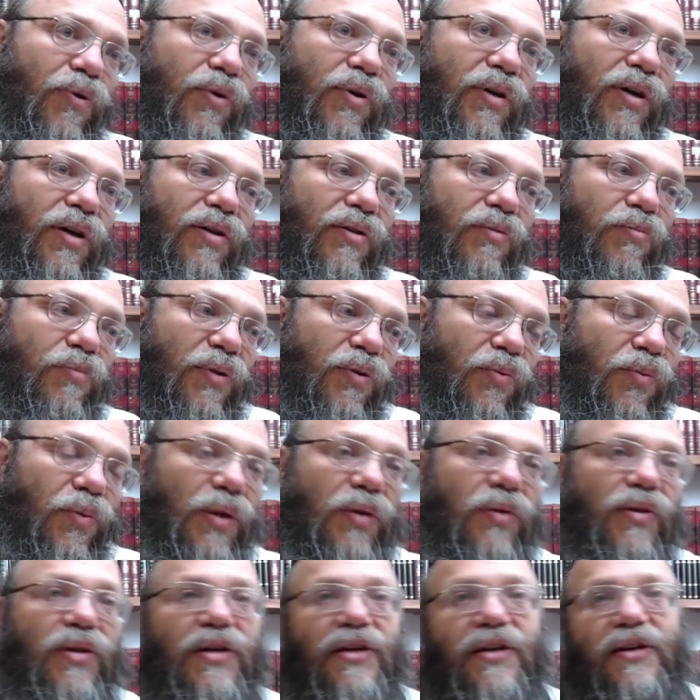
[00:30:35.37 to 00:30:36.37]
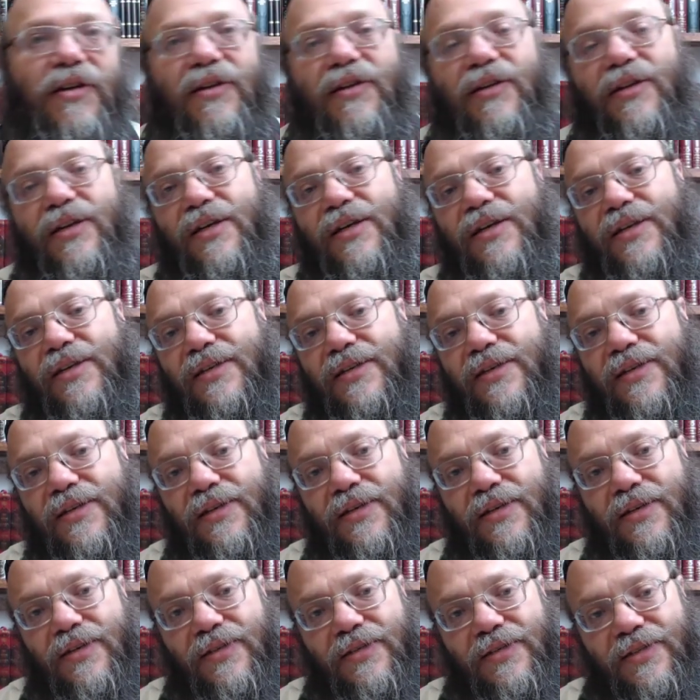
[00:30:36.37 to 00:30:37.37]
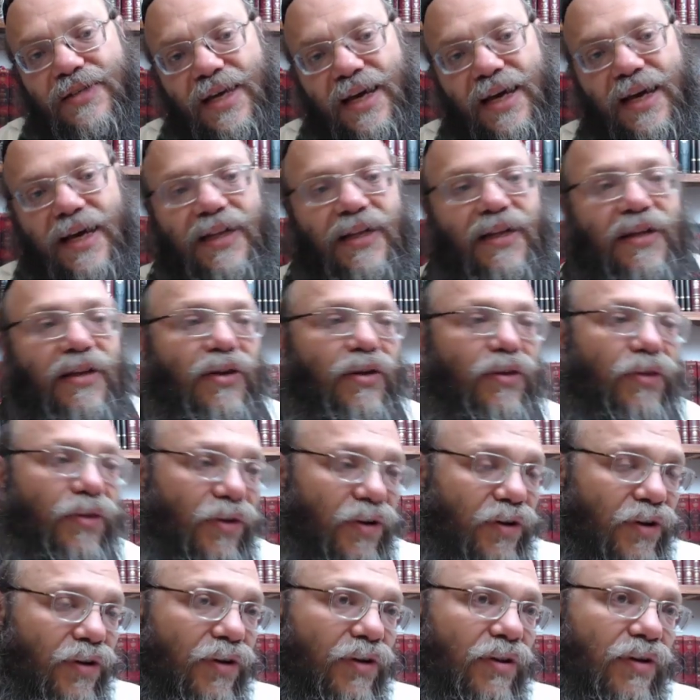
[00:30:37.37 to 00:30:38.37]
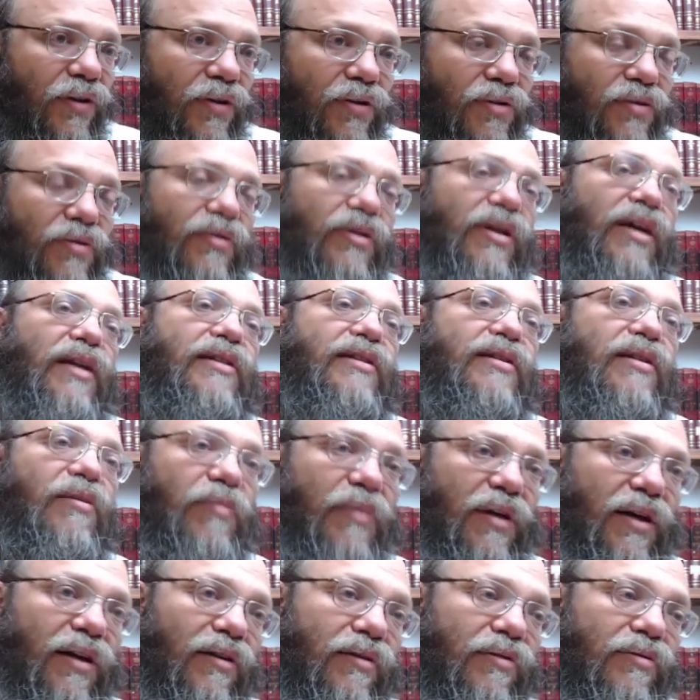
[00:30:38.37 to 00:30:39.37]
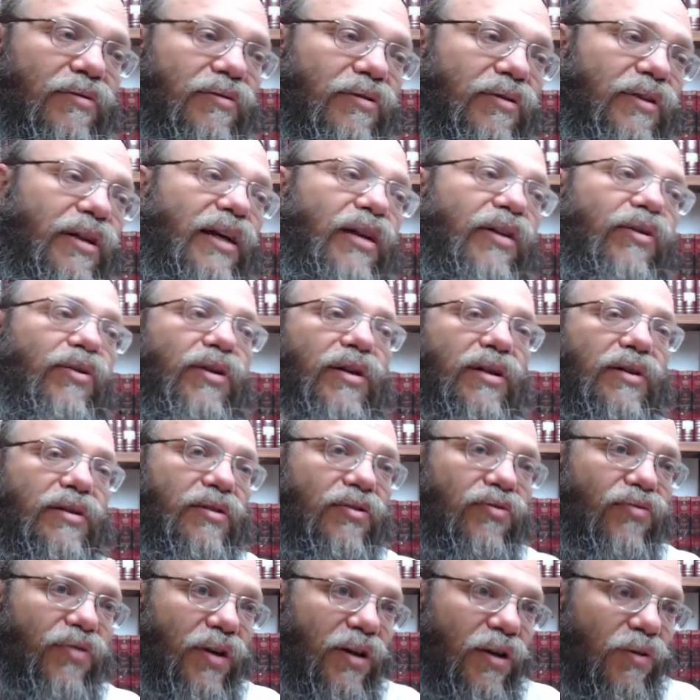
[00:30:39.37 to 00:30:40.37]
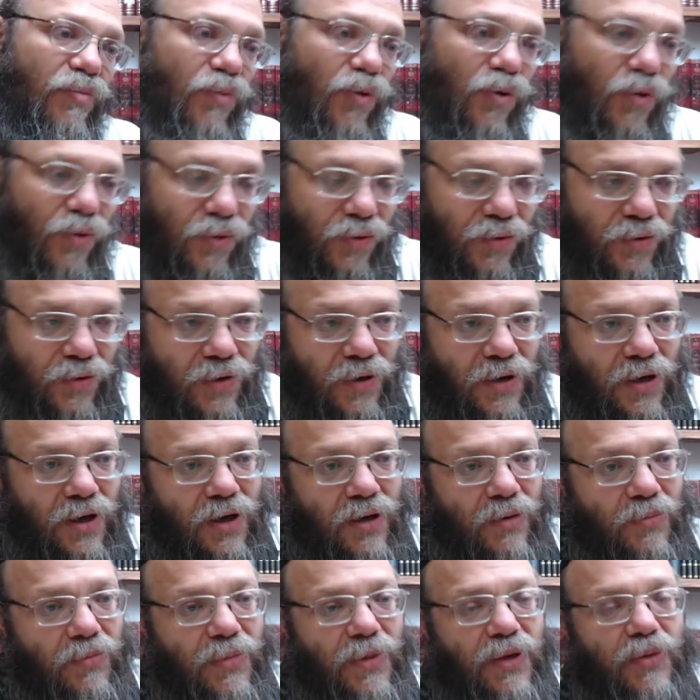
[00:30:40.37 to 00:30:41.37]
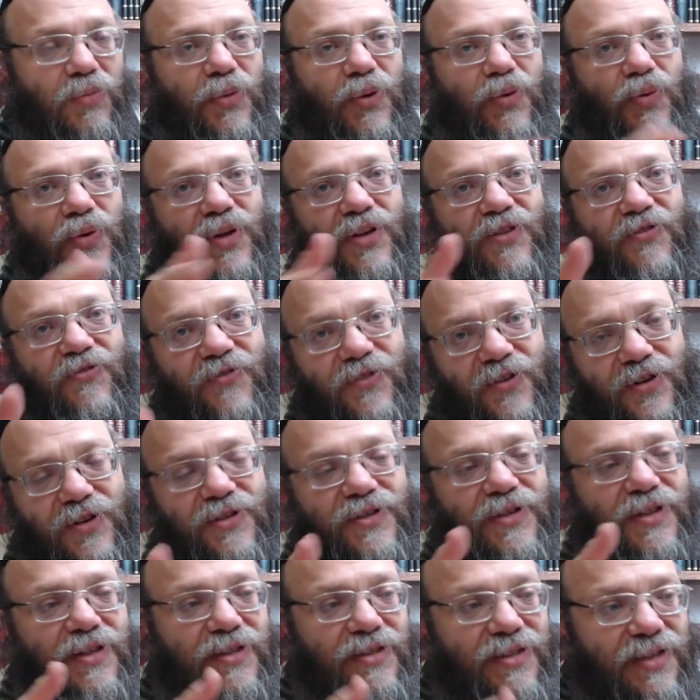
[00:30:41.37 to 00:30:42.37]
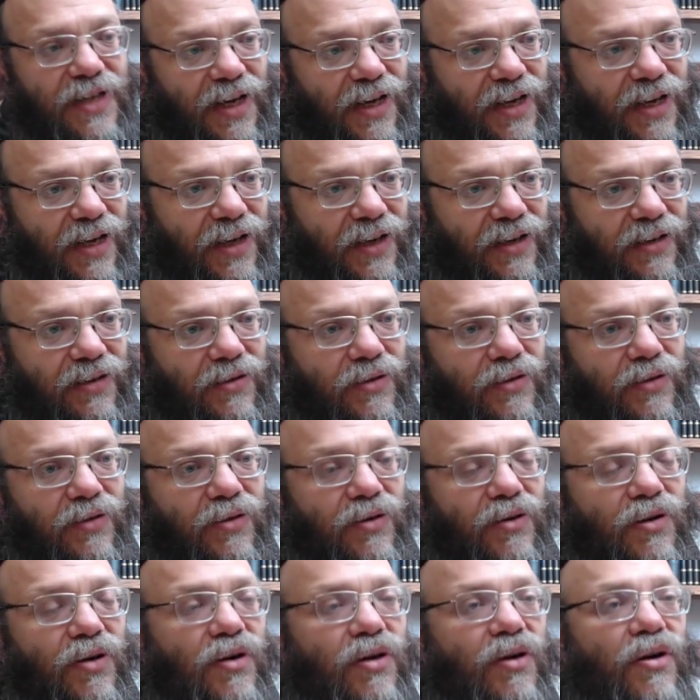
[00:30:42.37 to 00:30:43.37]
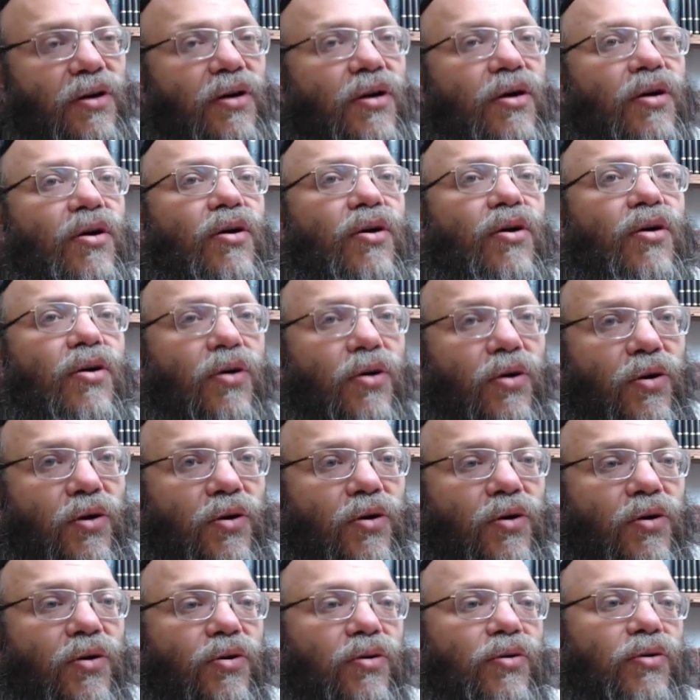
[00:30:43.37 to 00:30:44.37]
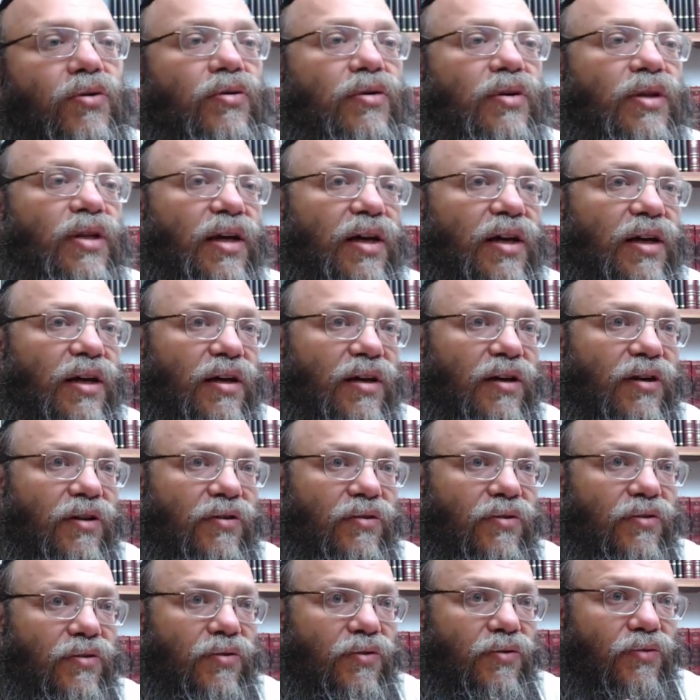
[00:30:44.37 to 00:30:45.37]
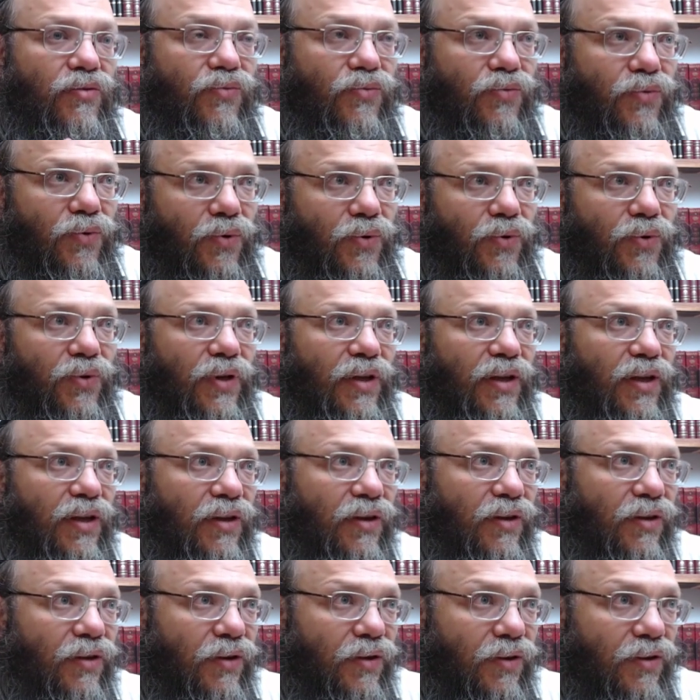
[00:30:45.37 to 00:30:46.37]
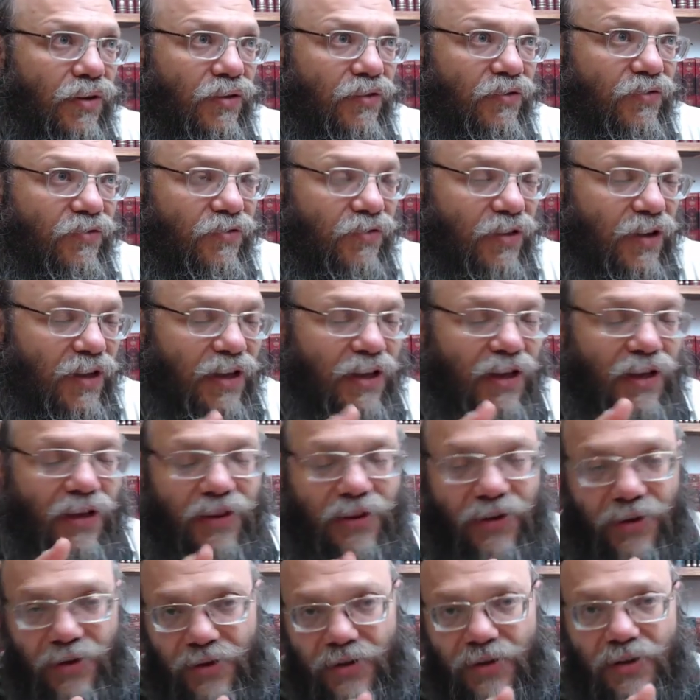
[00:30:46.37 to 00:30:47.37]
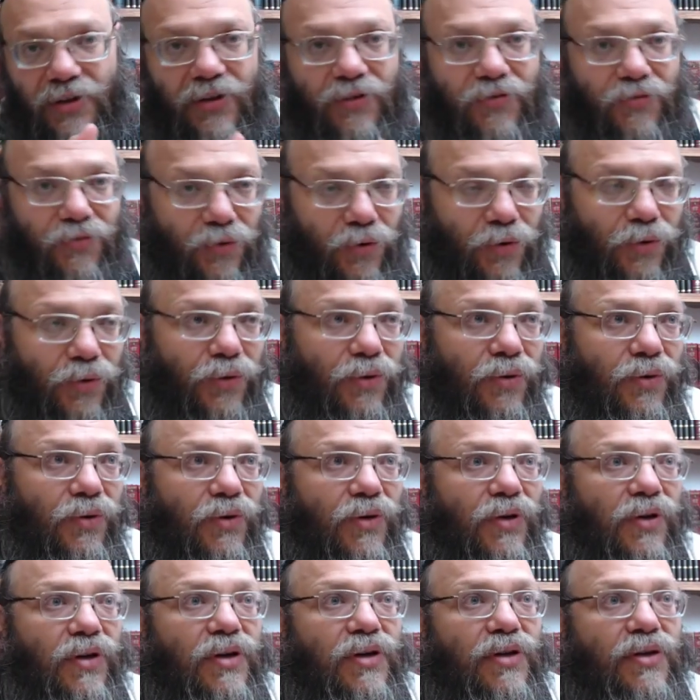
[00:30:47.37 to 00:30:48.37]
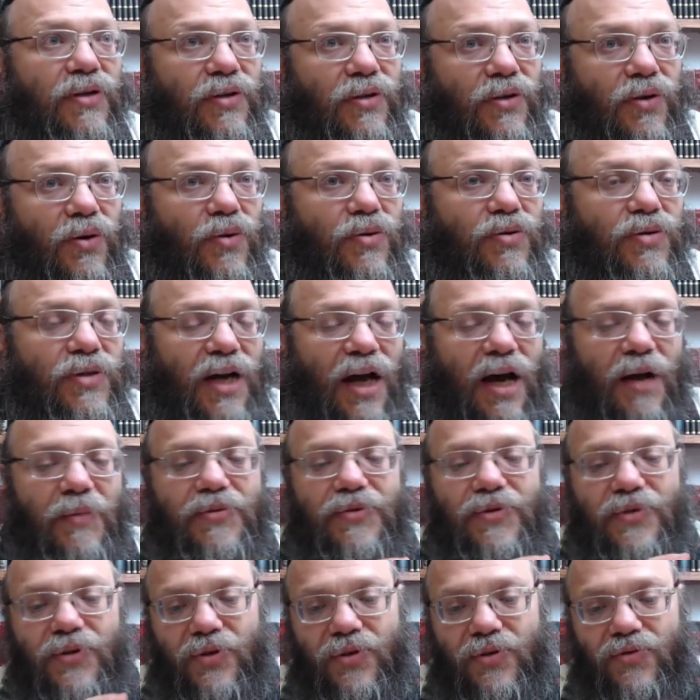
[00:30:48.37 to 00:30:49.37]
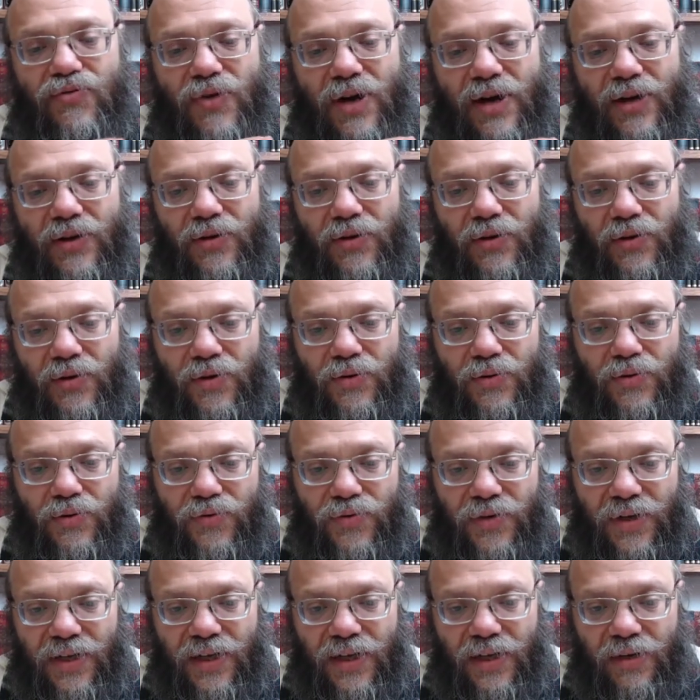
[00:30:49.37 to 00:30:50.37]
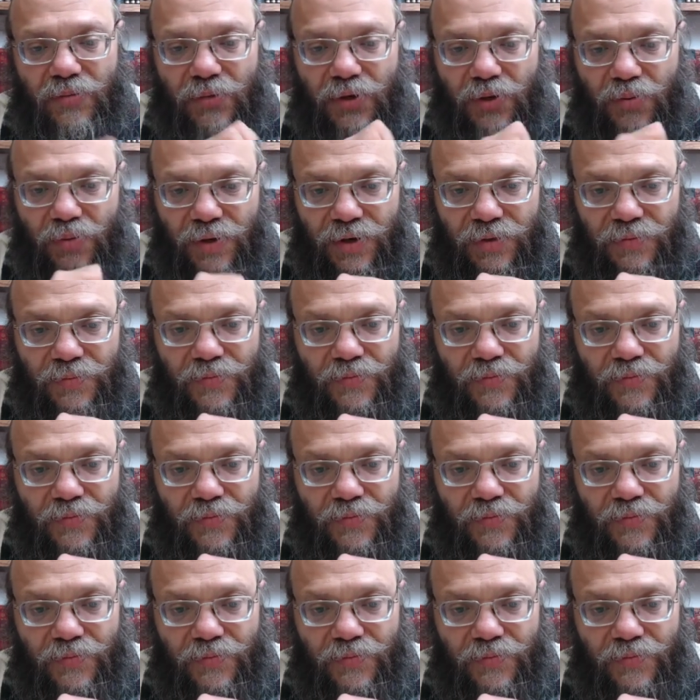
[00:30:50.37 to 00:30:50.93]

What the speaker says: can, between the second and the third, so that's the meal. So then you can drink more. But between the first and second, or the fourth and the third and the fourth, those cups, try not to drink in between.